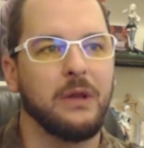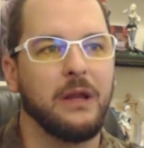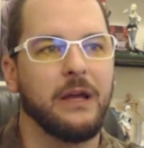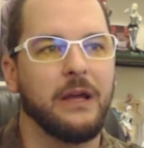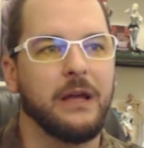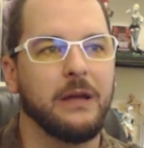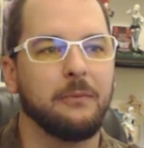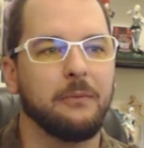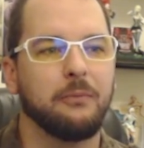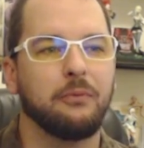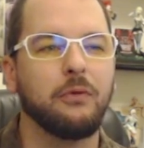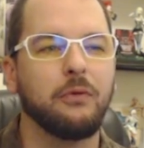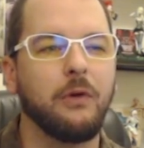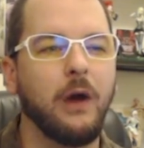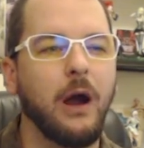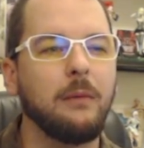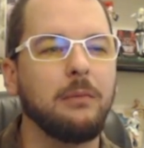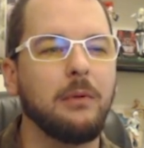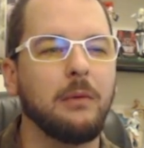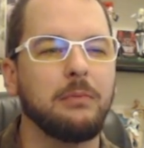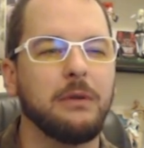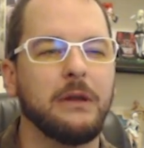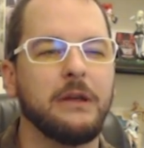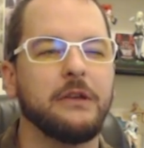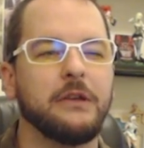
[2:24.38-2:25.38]
playing
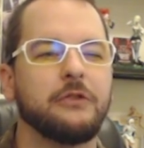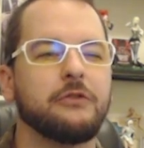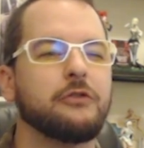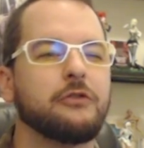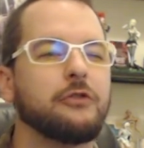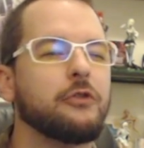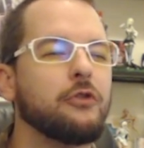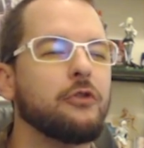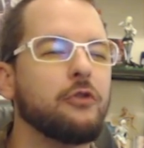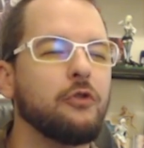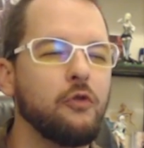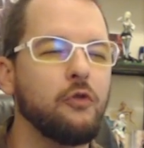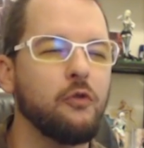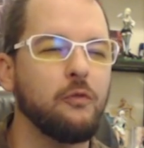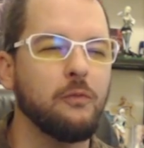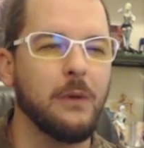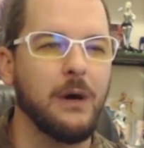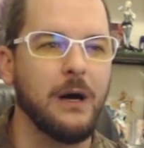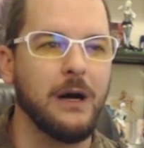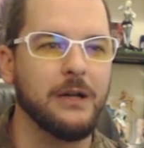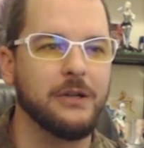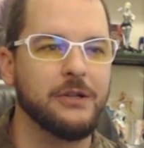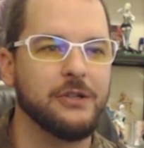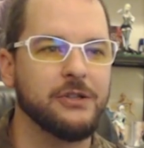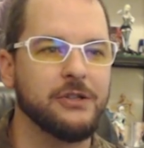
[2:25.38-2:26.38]
probably too
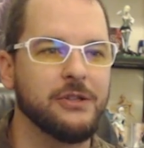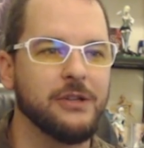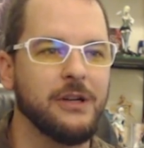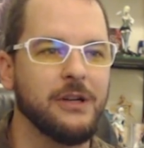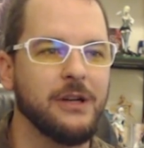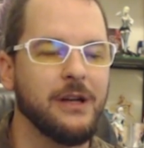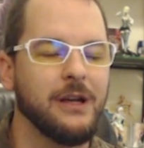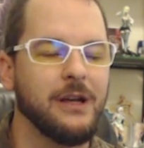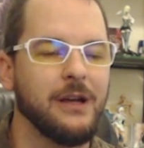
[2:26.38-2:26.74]
much